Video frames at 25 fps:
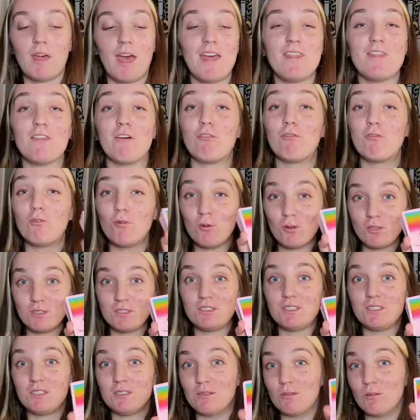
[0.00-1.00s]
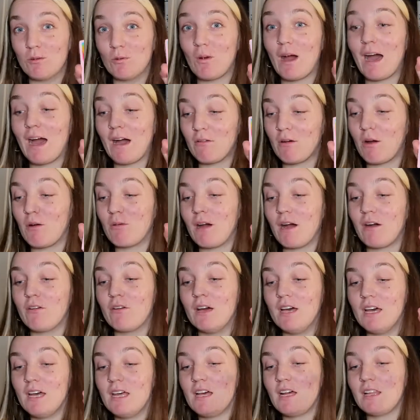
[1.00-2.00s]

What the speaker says: the Fool too. Wow, wow, wow.